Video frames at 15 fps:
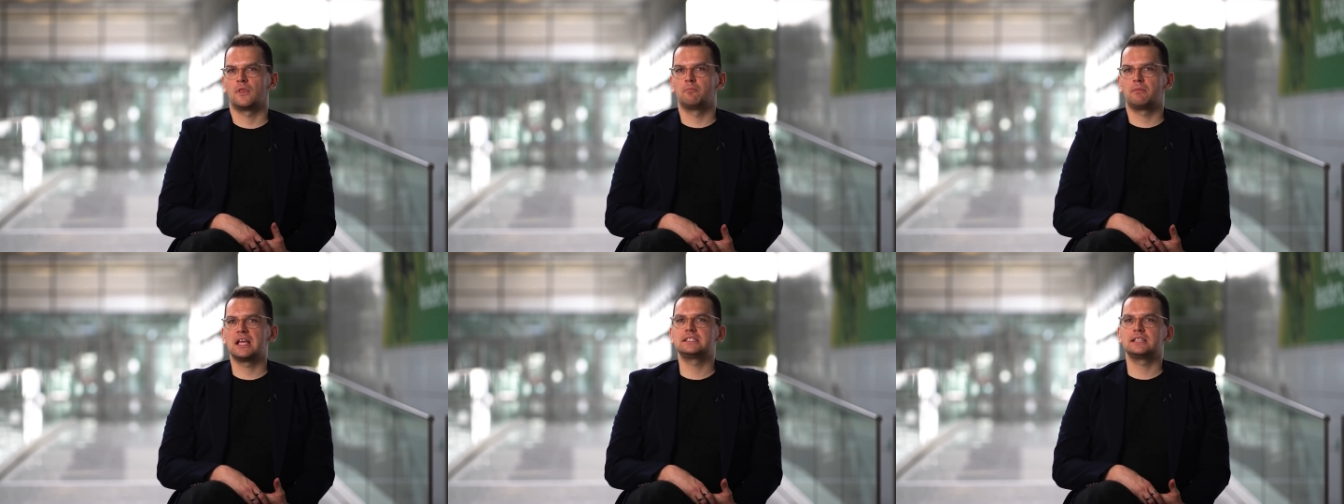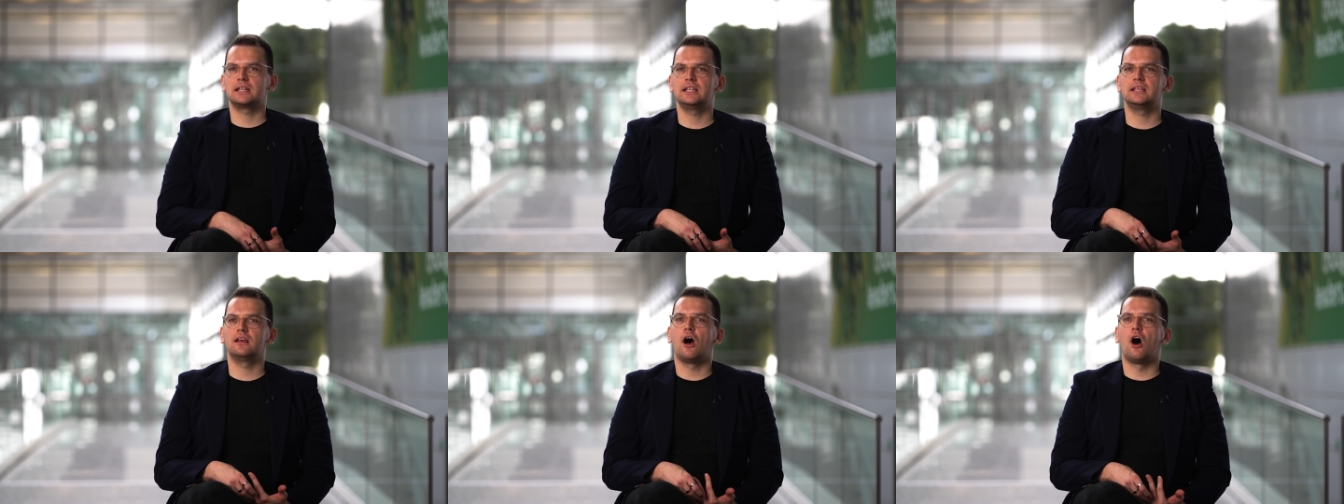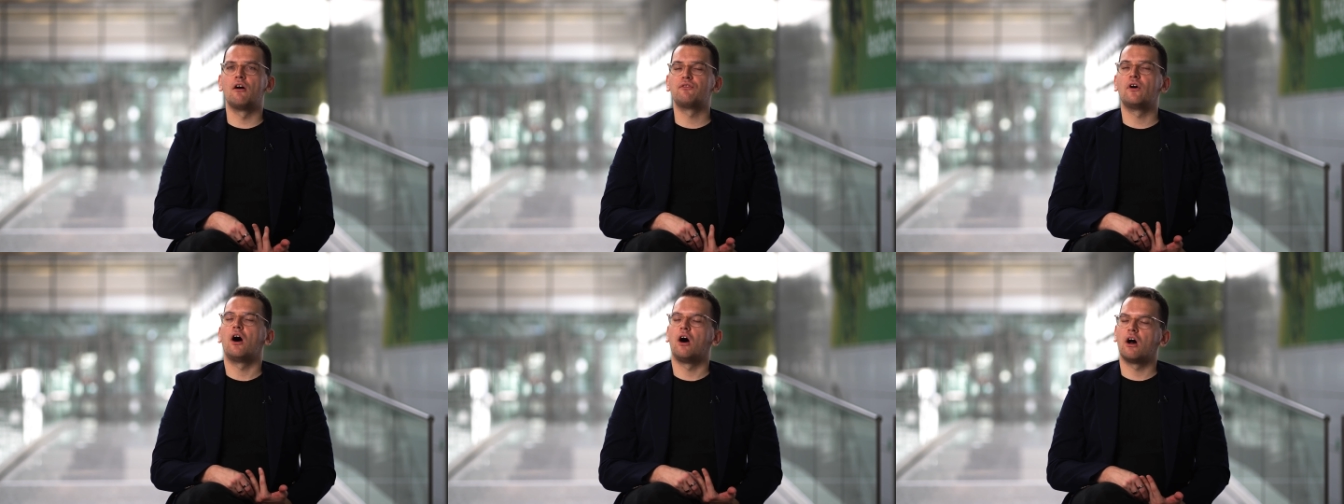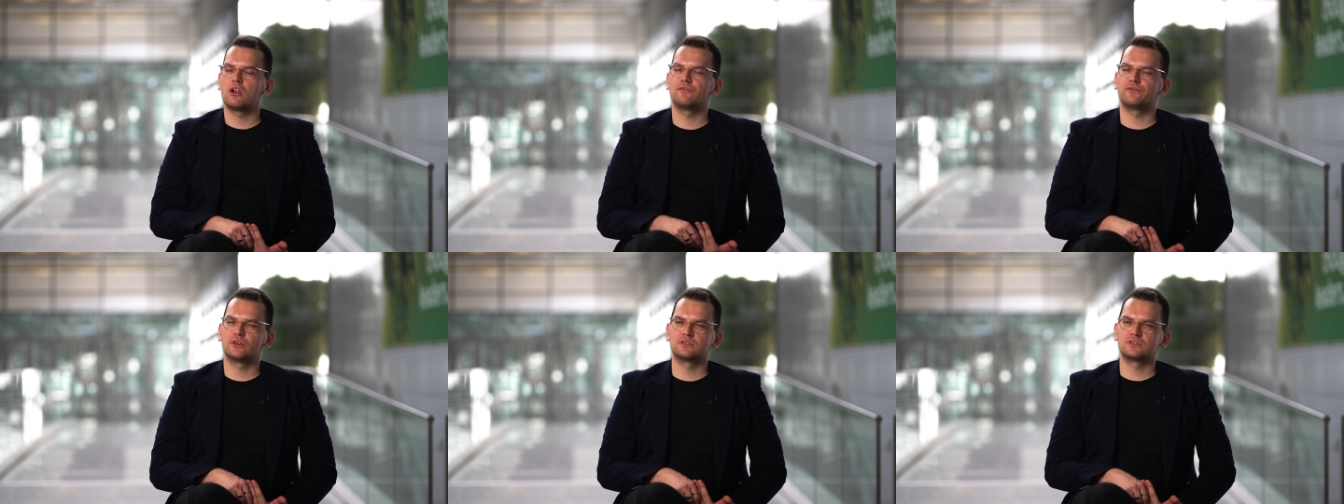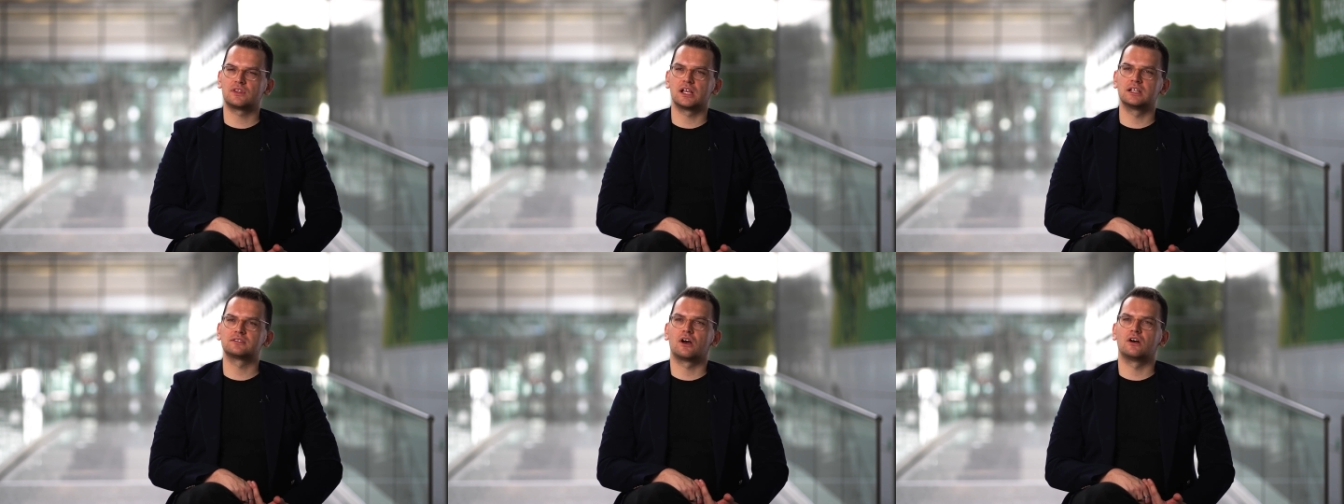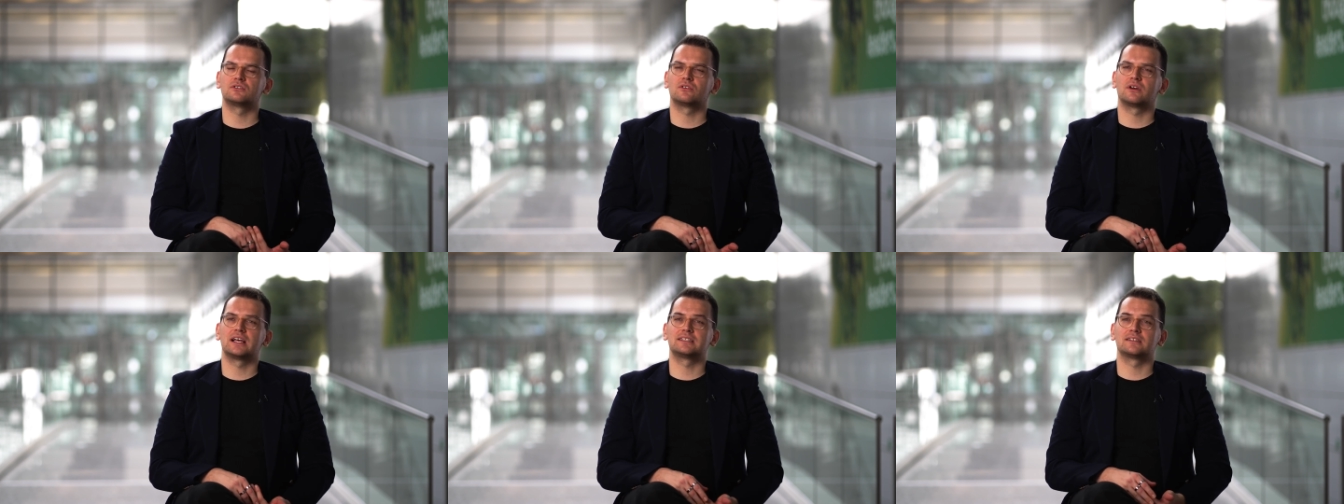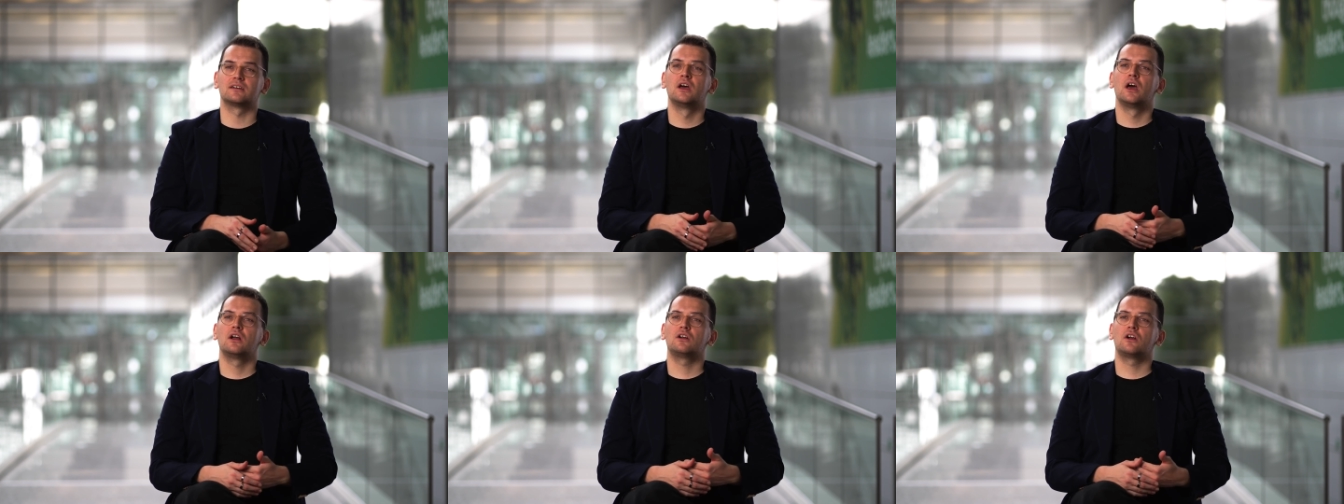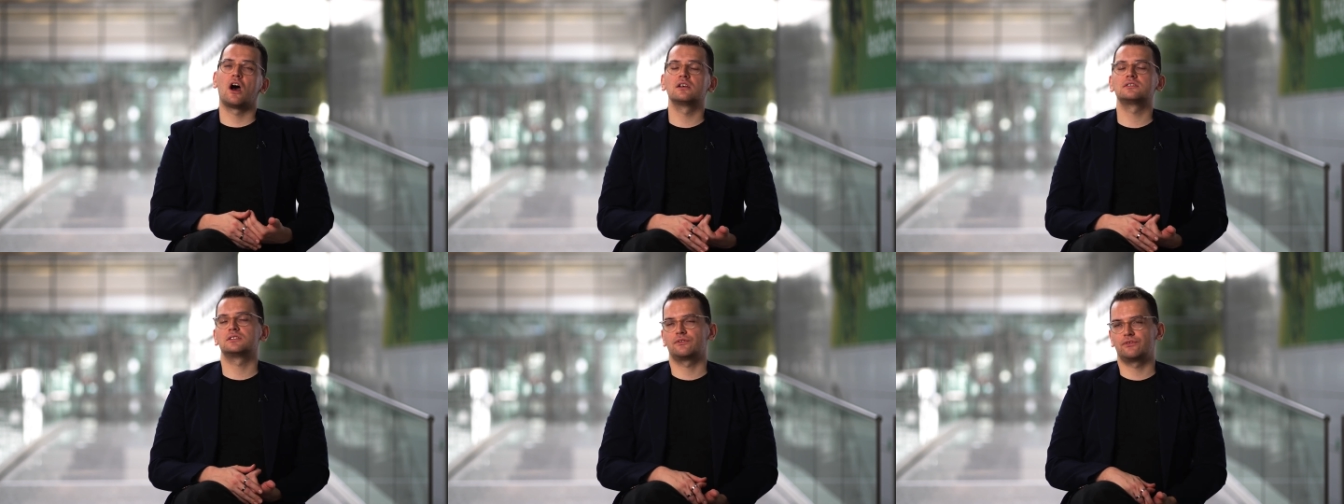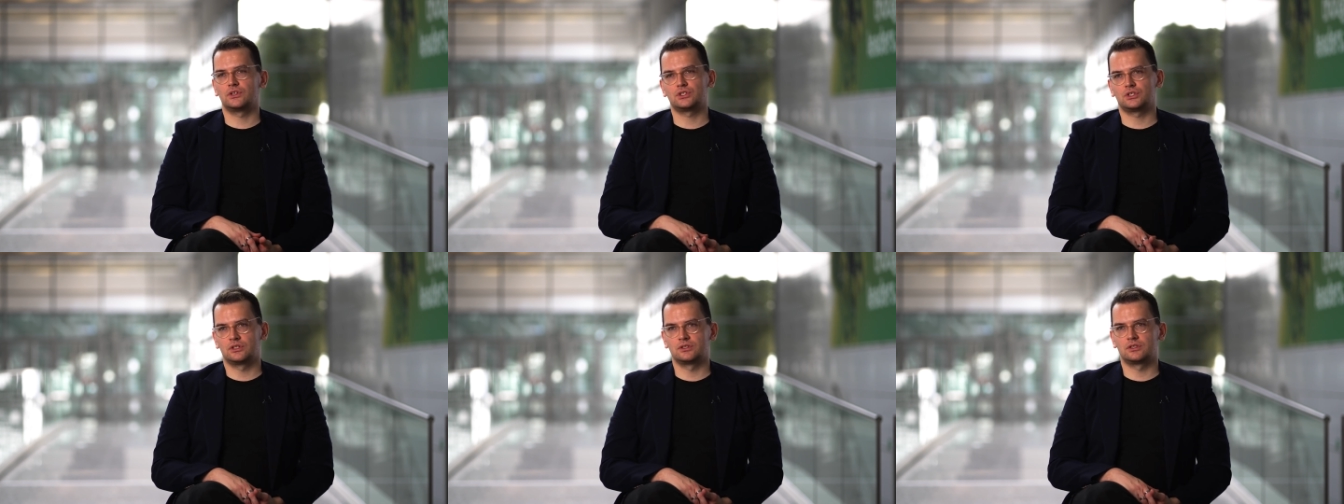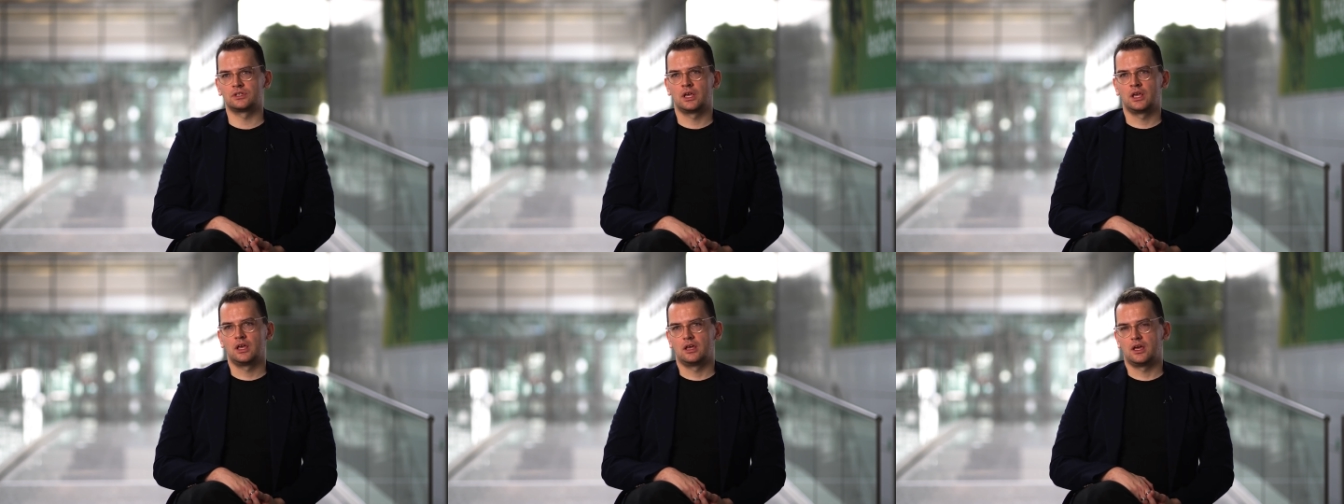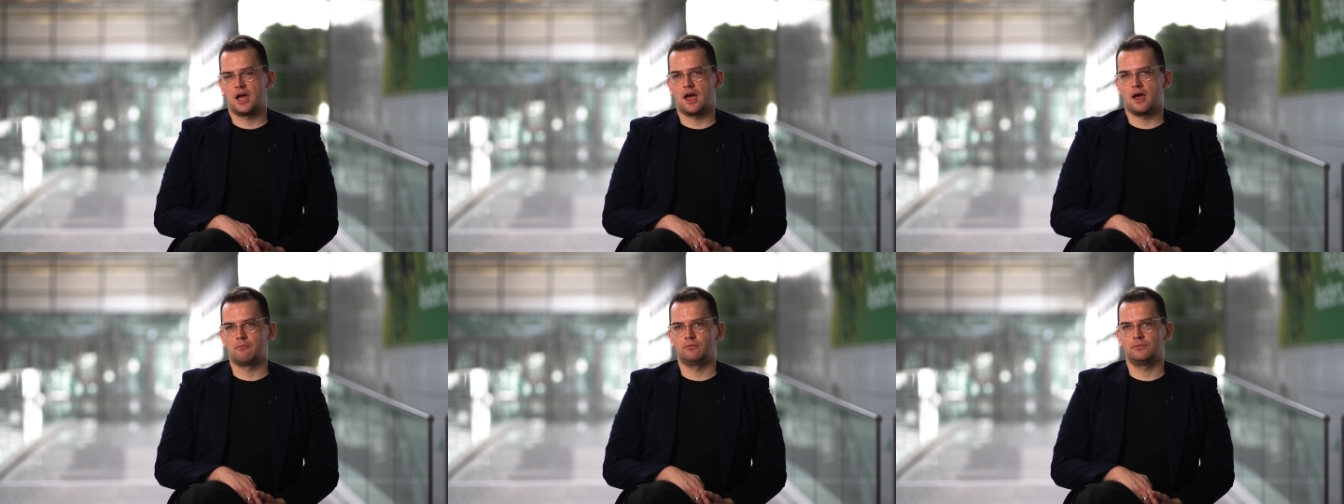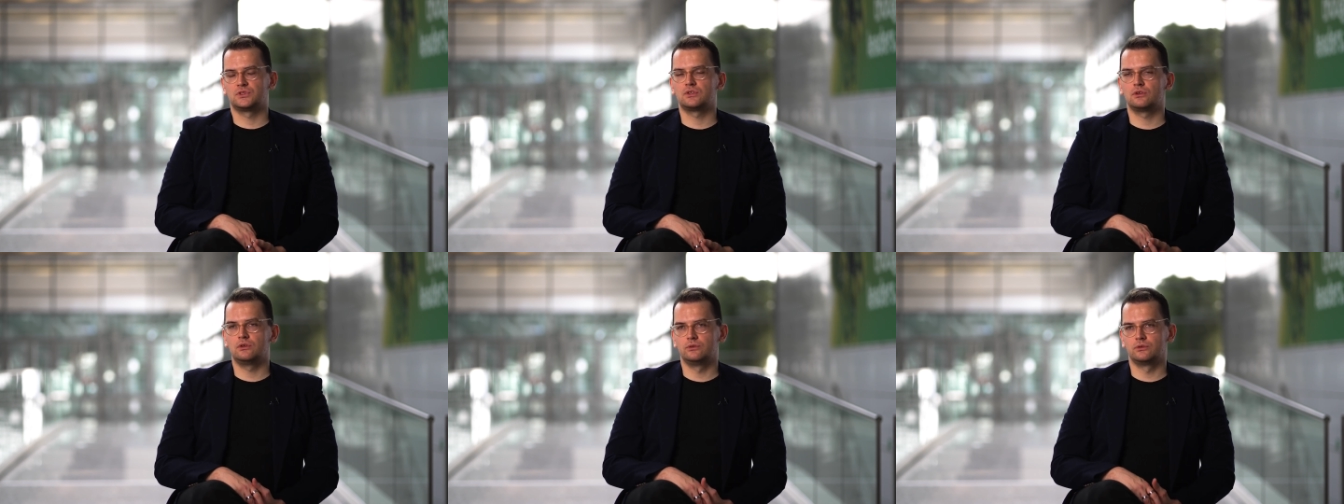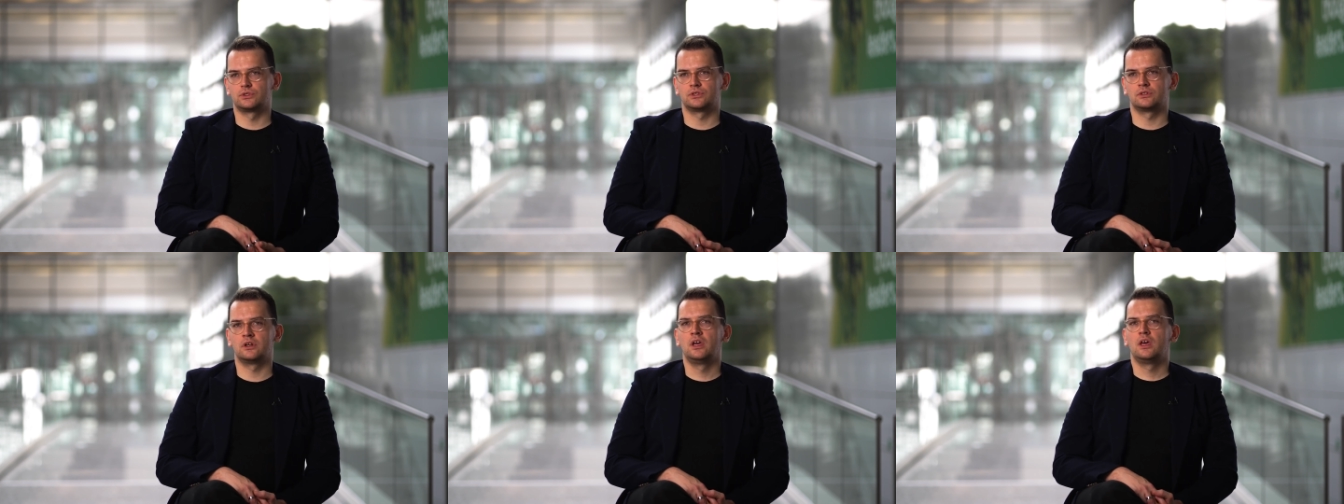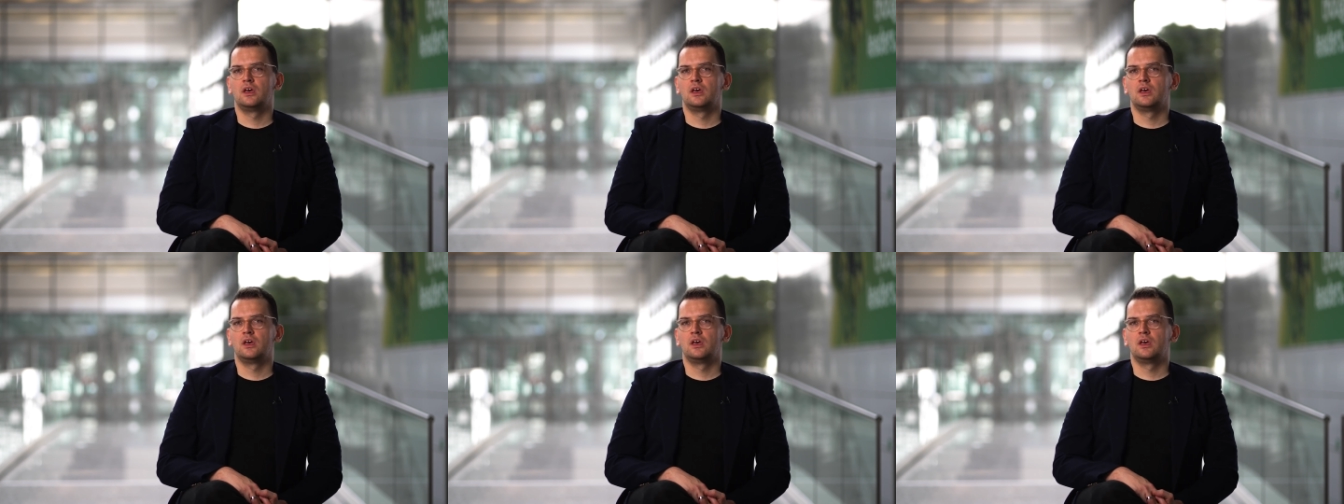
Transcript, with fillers: basically offer all of those things also as a cost efficient um, solution